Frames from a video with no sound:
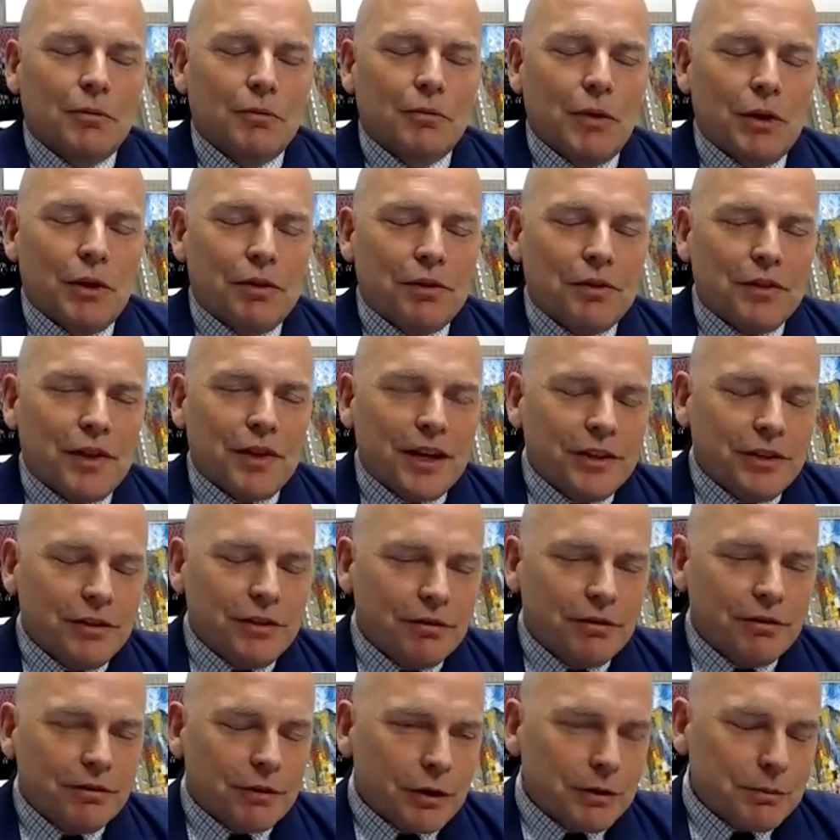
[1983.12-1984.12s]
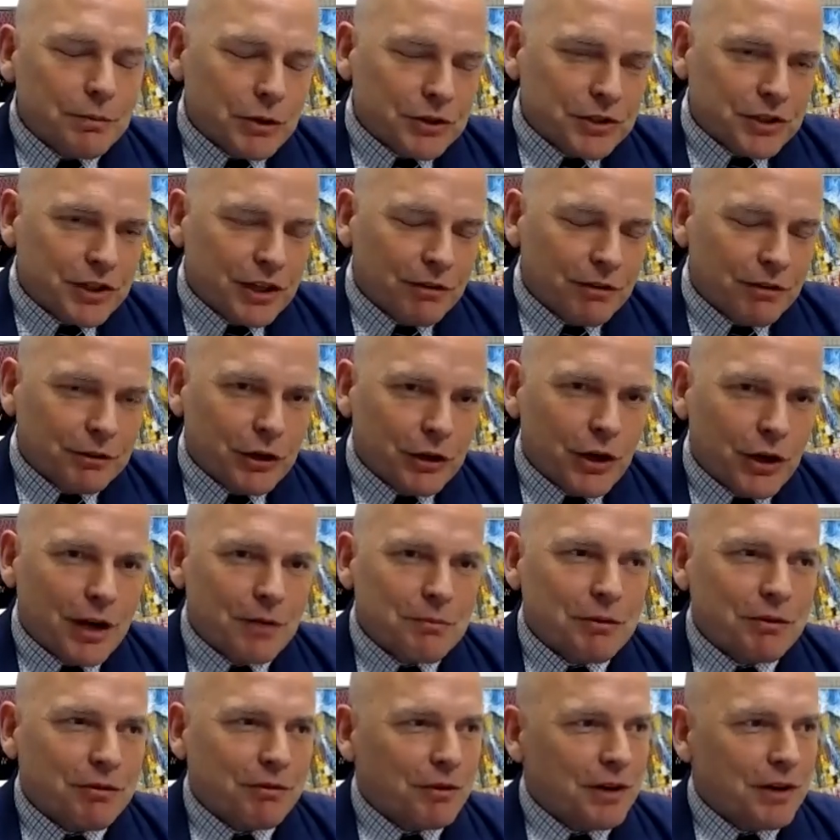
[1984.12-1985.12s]
Well, thank you very much, Governor.
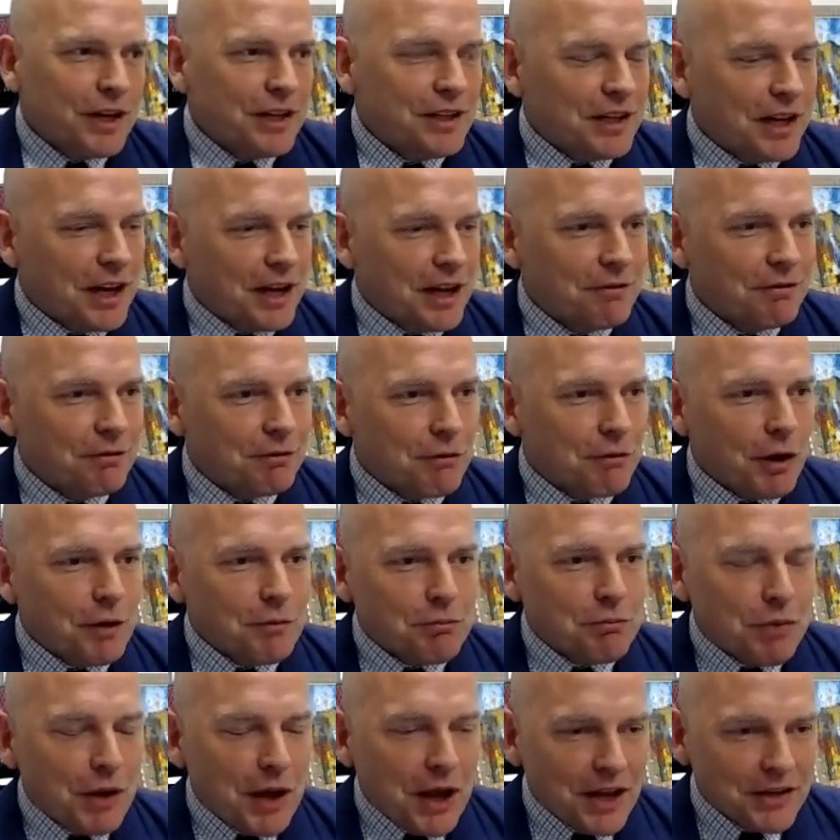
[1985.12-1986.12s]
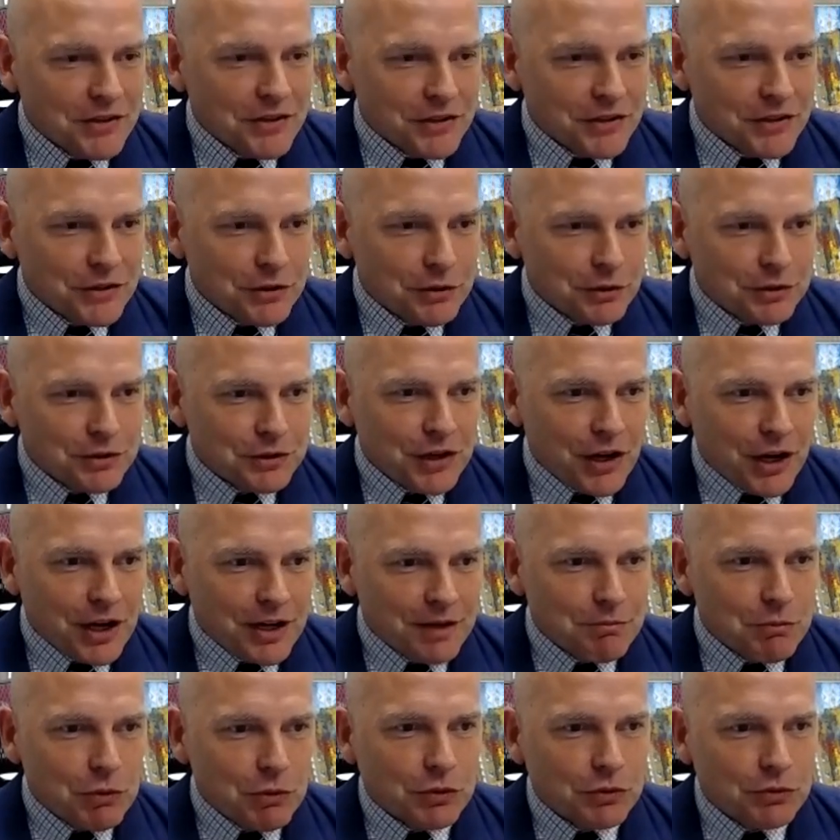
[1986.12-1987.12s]
I'm afraid I've run past your
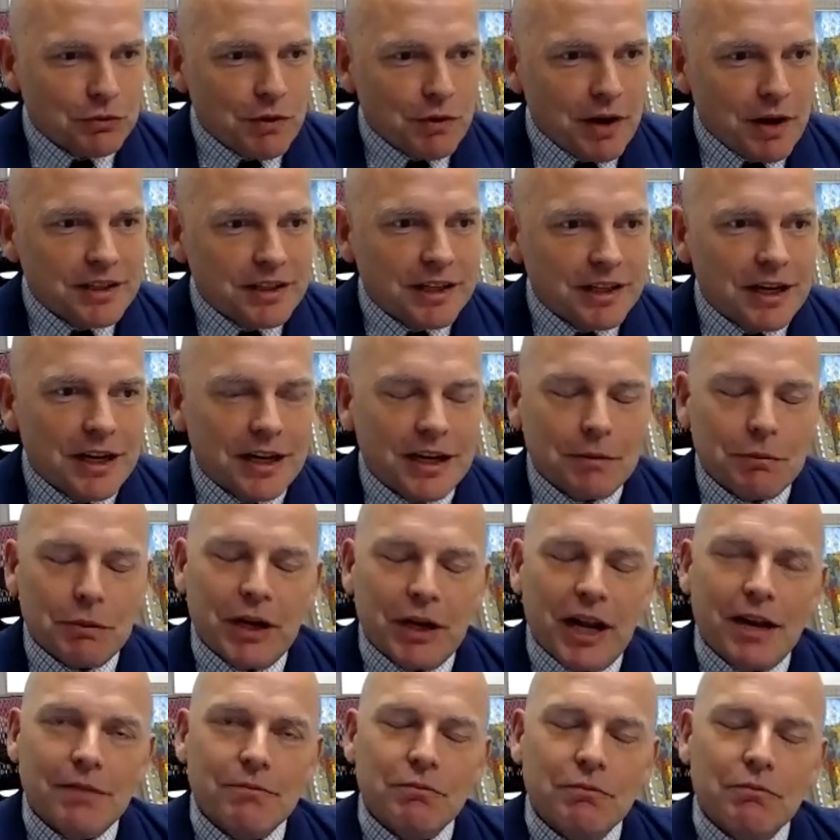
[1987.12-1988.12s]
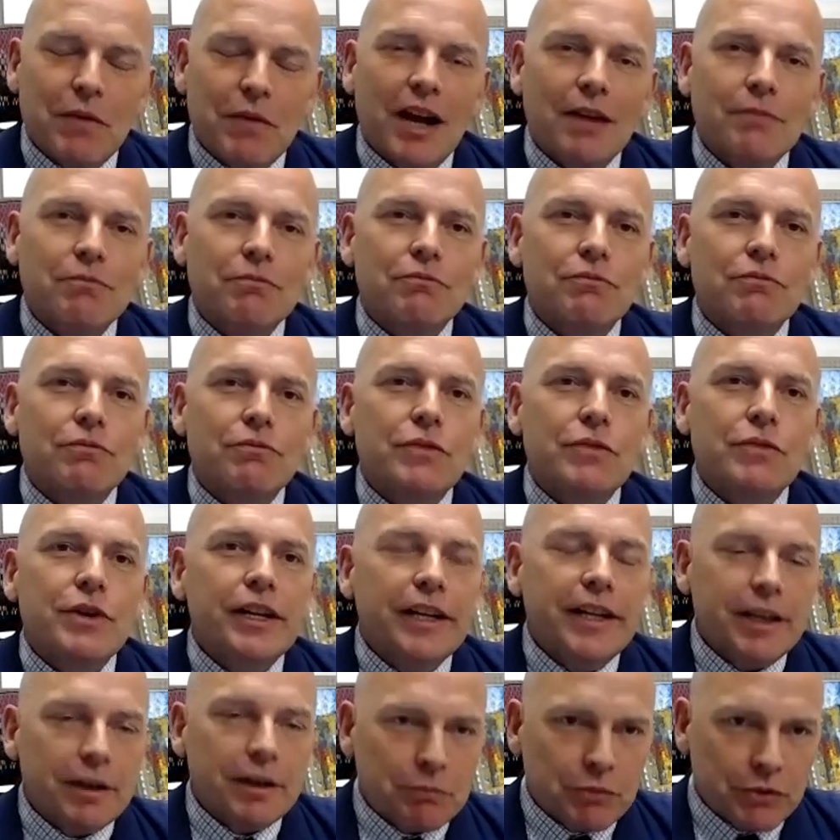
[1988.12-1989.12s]
time already, but I'm
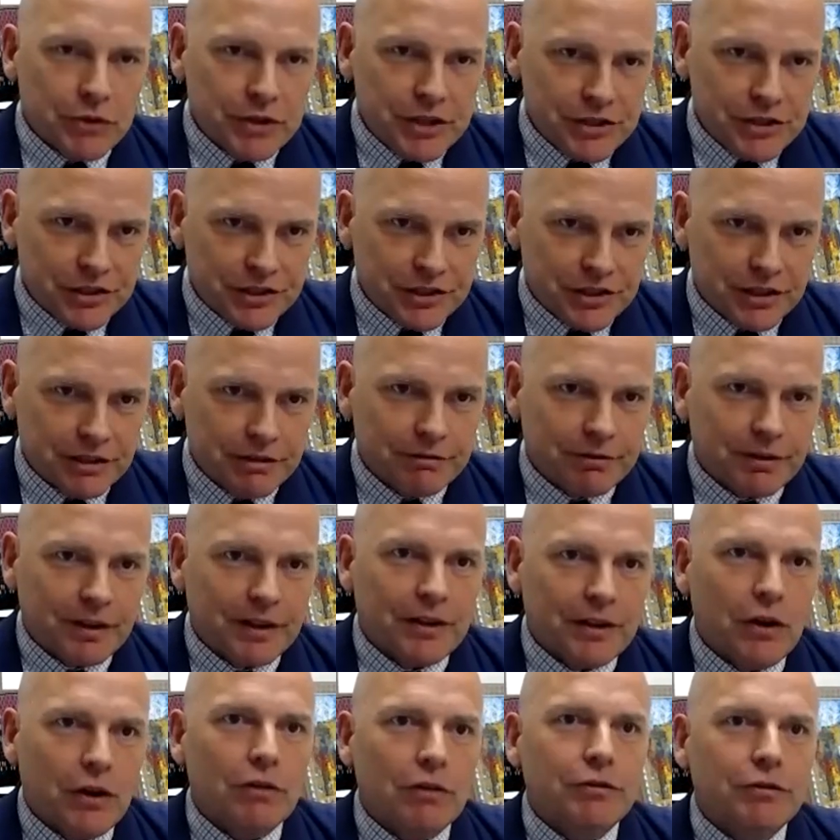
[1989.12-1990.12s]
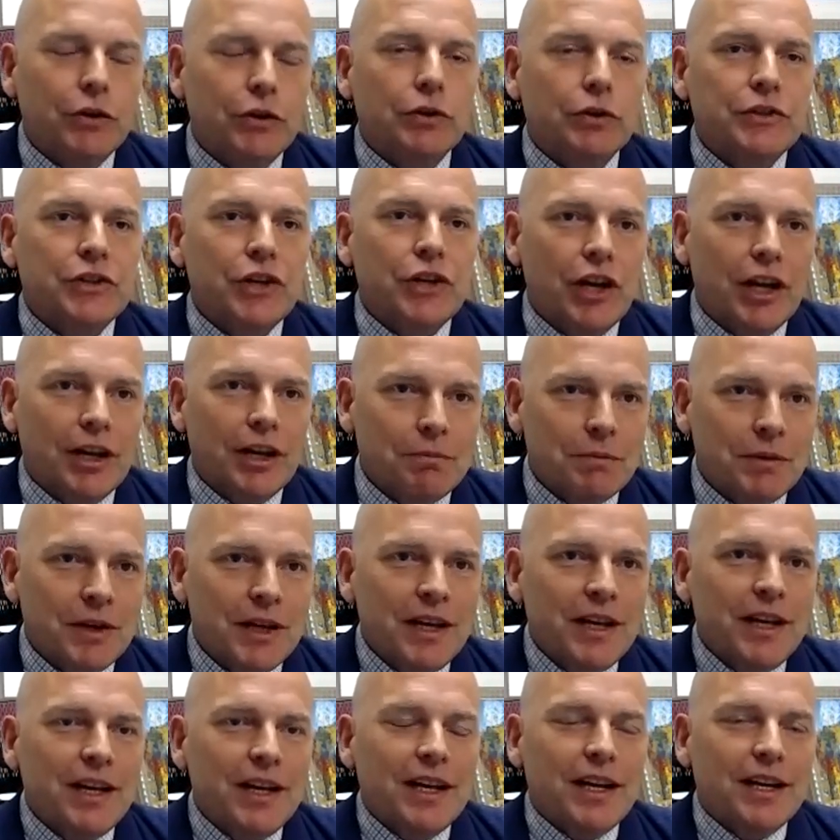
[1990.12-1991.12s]
really appreciative of your time.
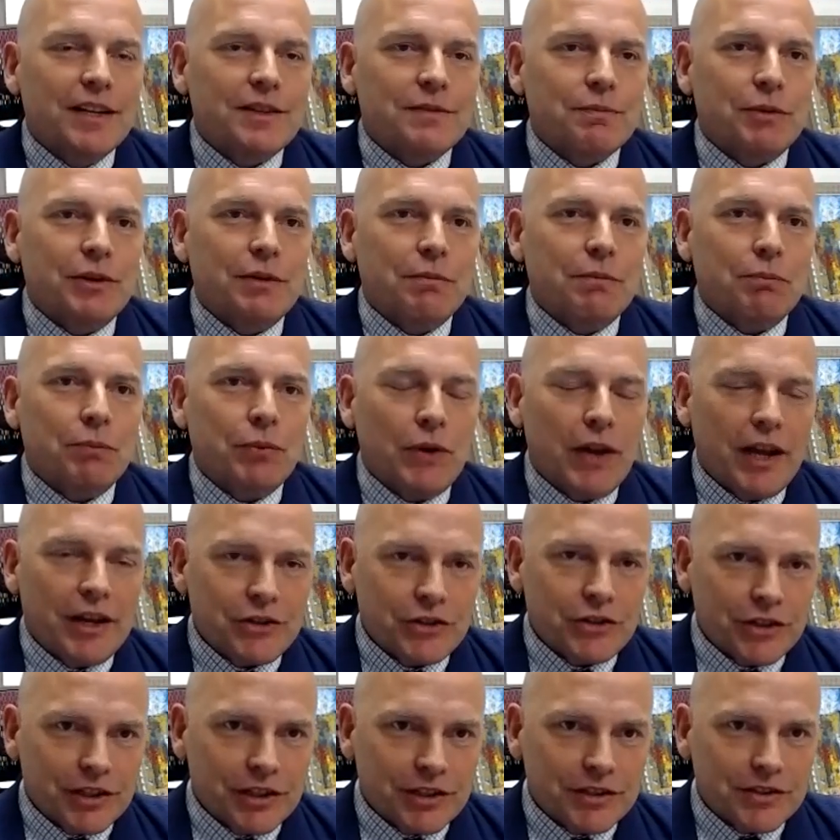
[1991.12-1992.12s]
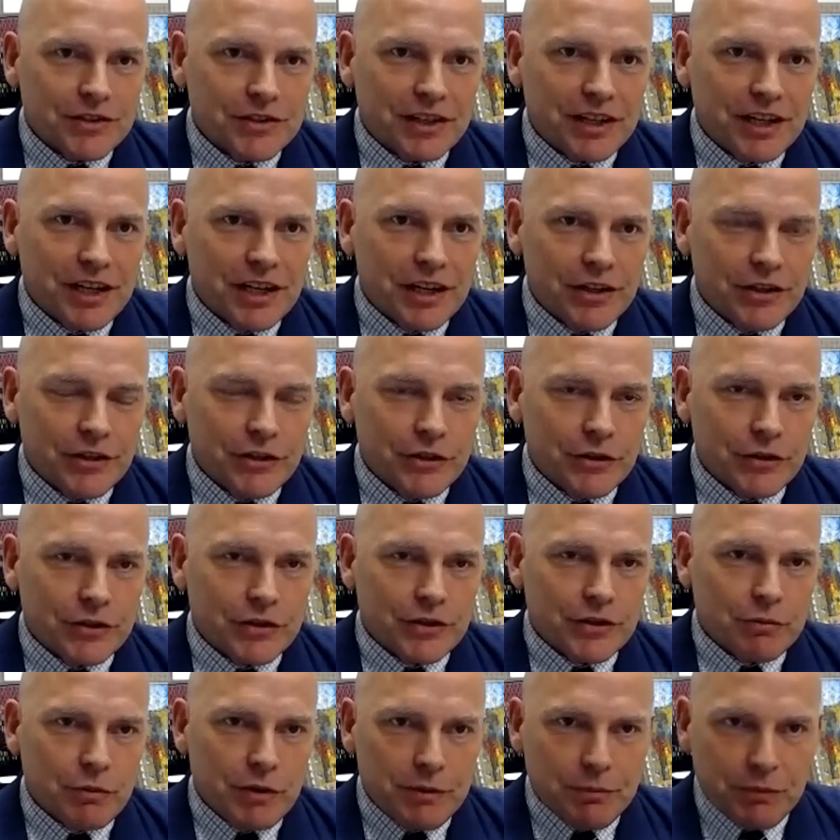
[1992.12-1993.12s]
It's been a pleasure to hear your
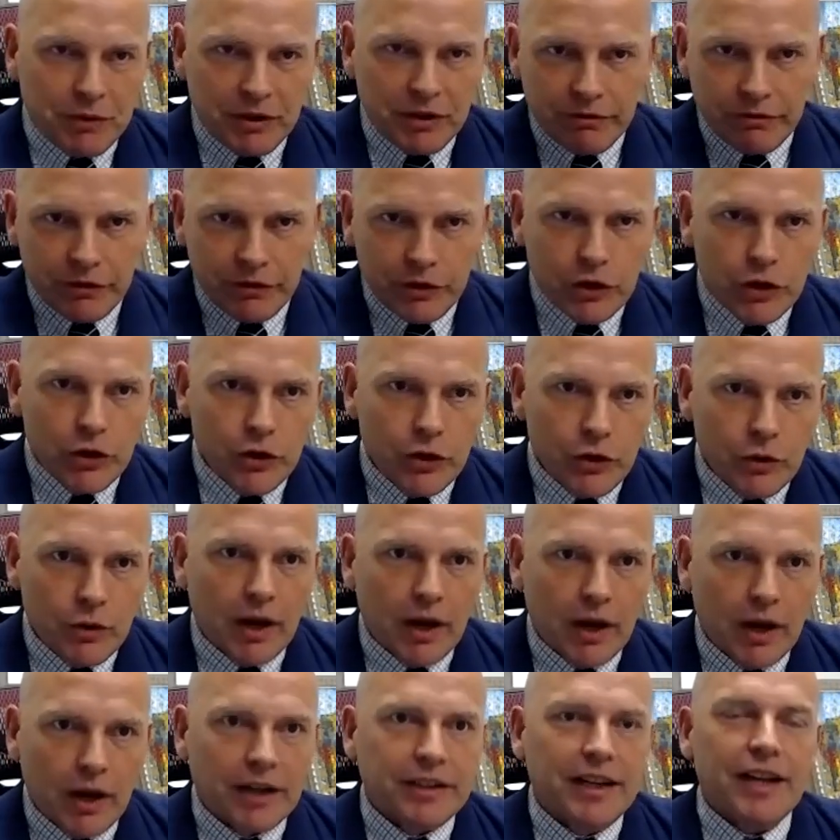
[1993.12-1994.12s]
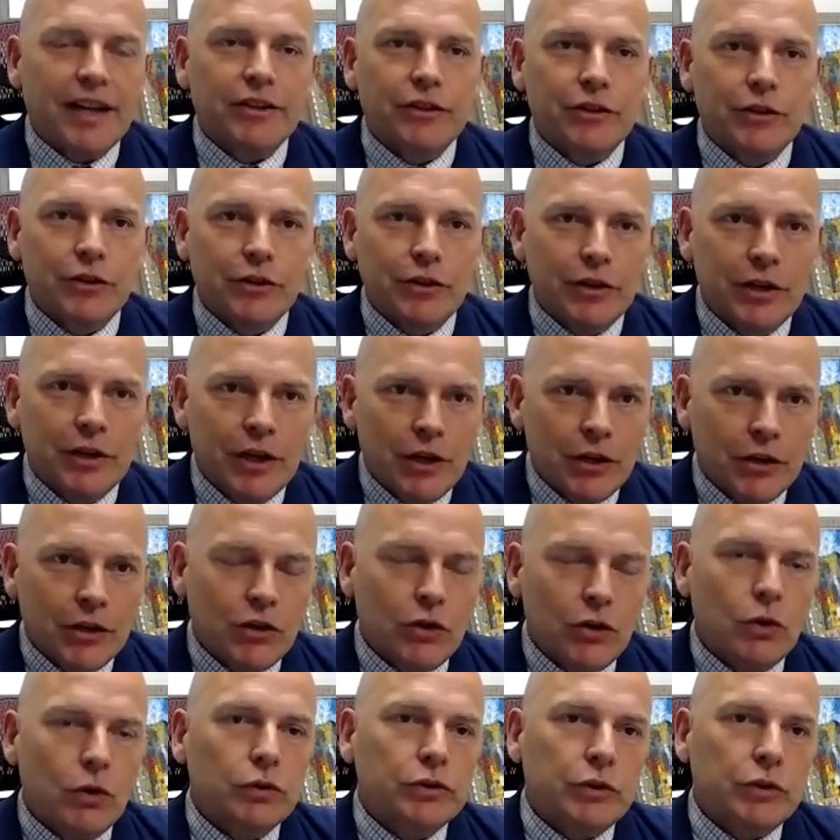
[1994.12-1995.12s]
sweeping view and get your
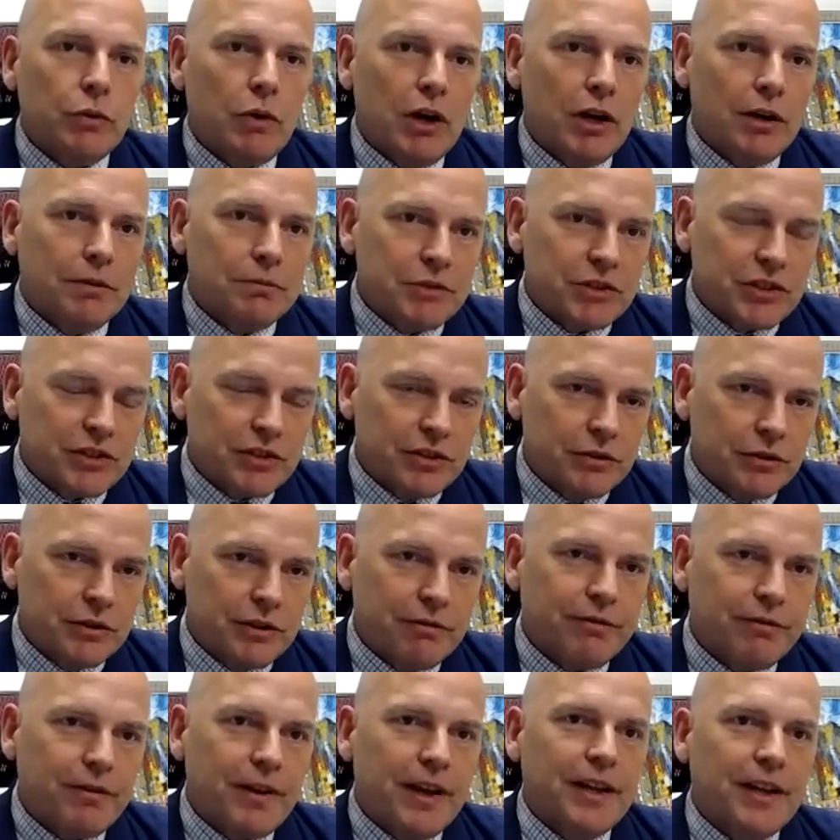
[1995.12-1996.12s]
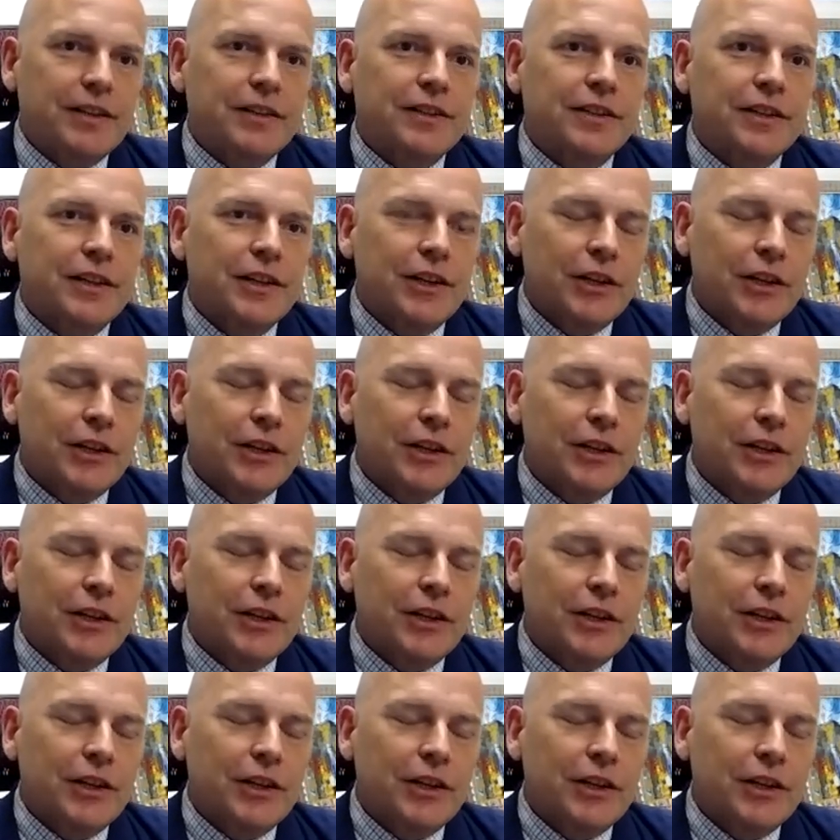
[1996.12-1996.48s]
call to arms to defend